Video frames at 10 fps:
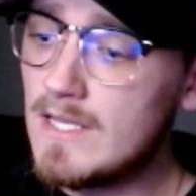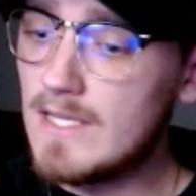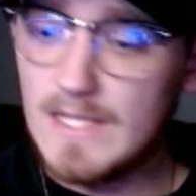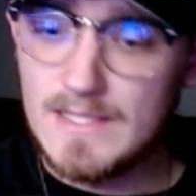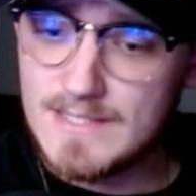
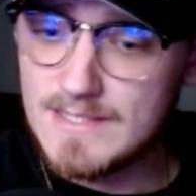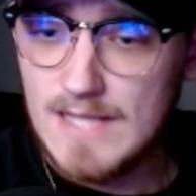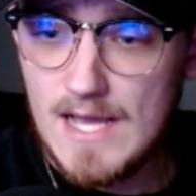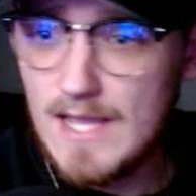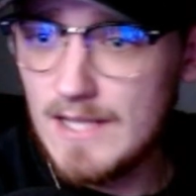It's
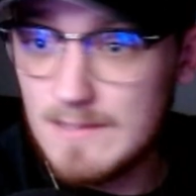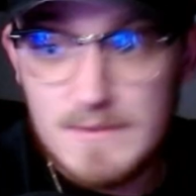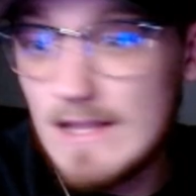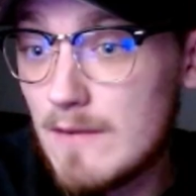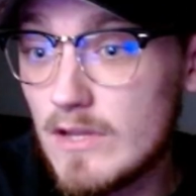like
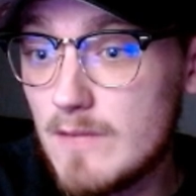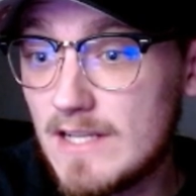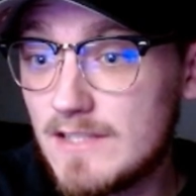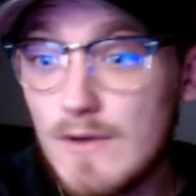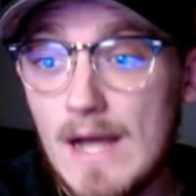something that I'm really
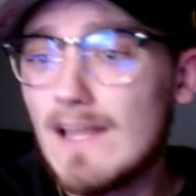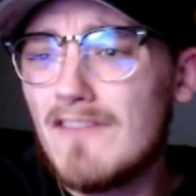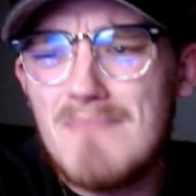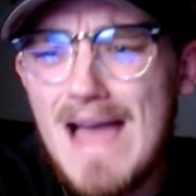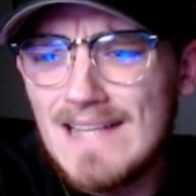big into. I
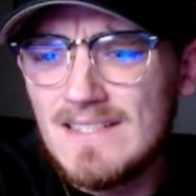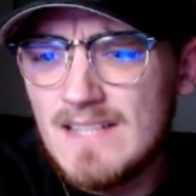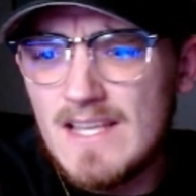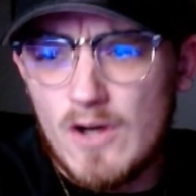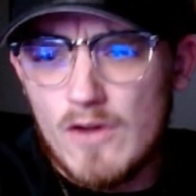love
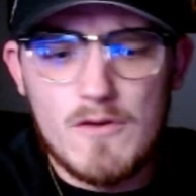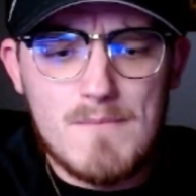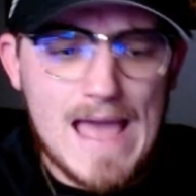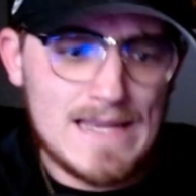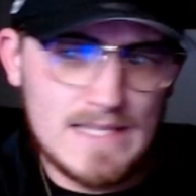Madden, and although
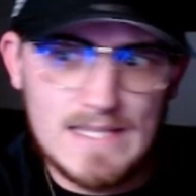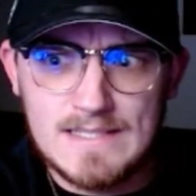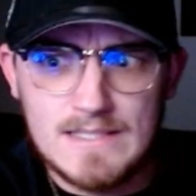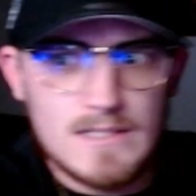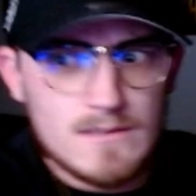Madden
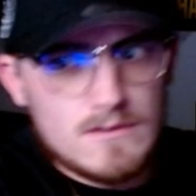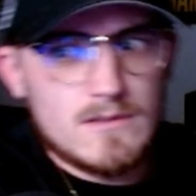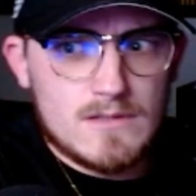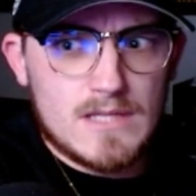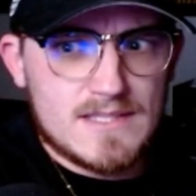isn't
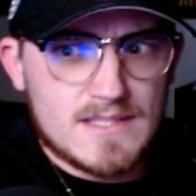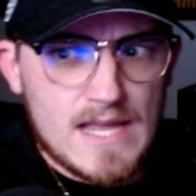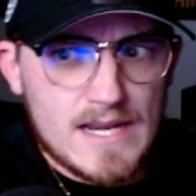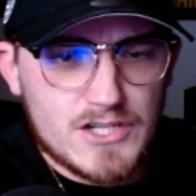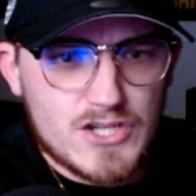
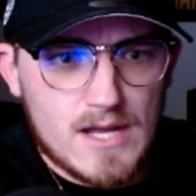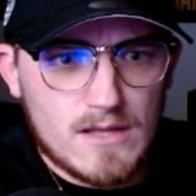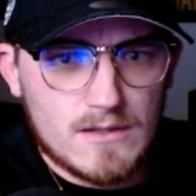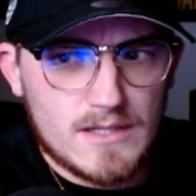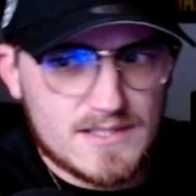
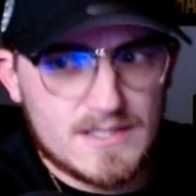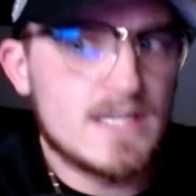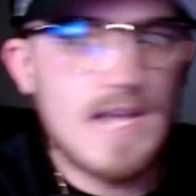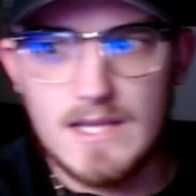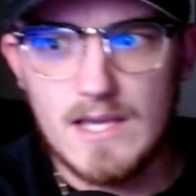NHL, it's an
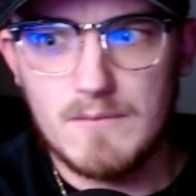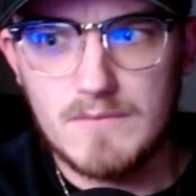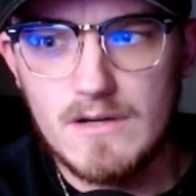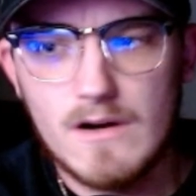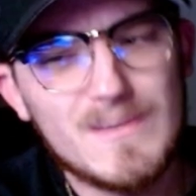EA game.
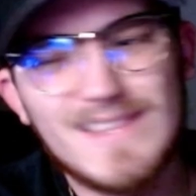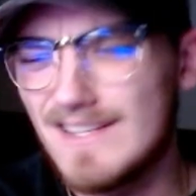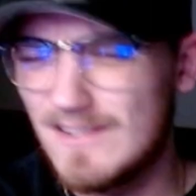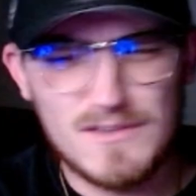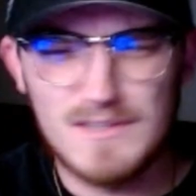You know what I mean?
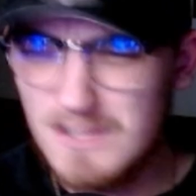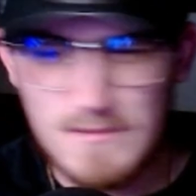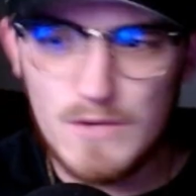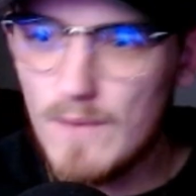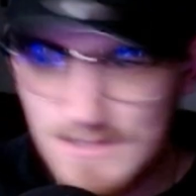Like there's only so
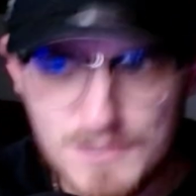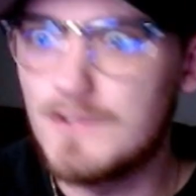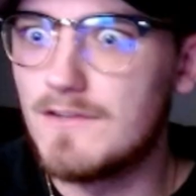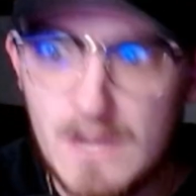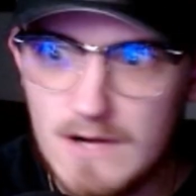many ways that
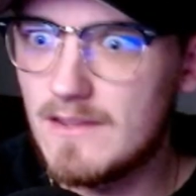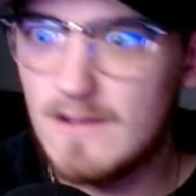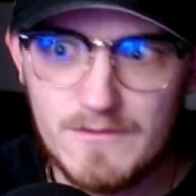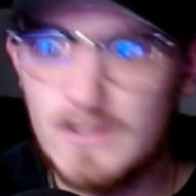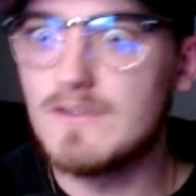you can vary
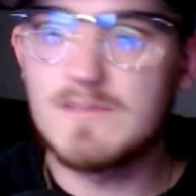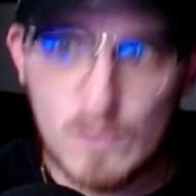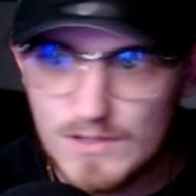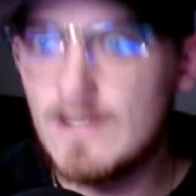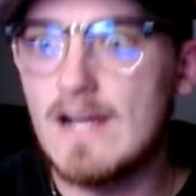there. If you know
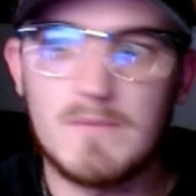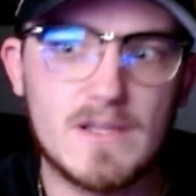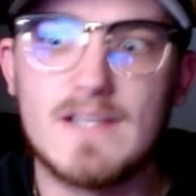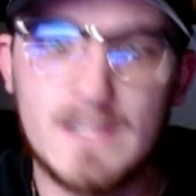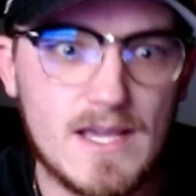sports, you know how to
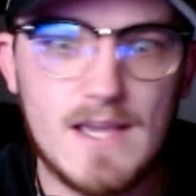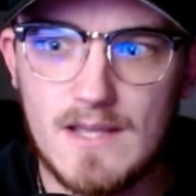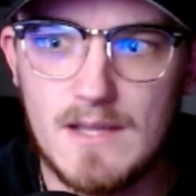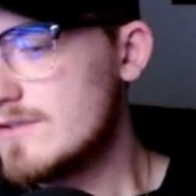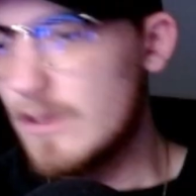play an EA
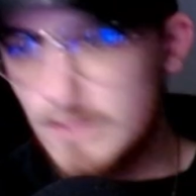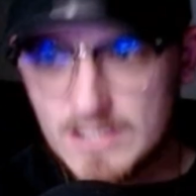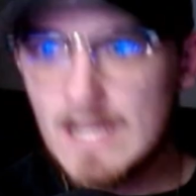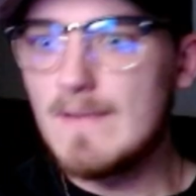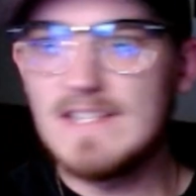game. So it
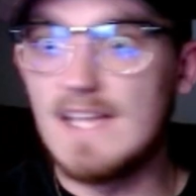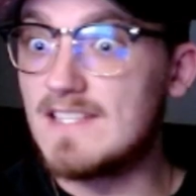just kind of made sense.